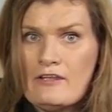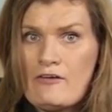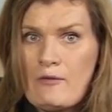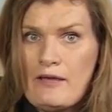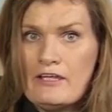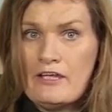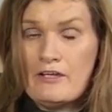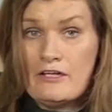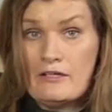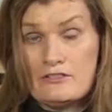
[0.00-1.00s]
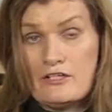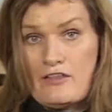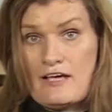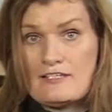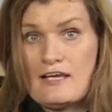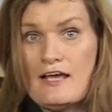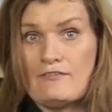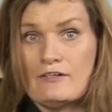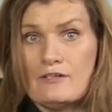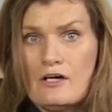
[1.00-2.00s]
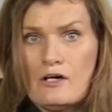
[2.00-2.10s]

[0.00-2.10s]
European Union in 2011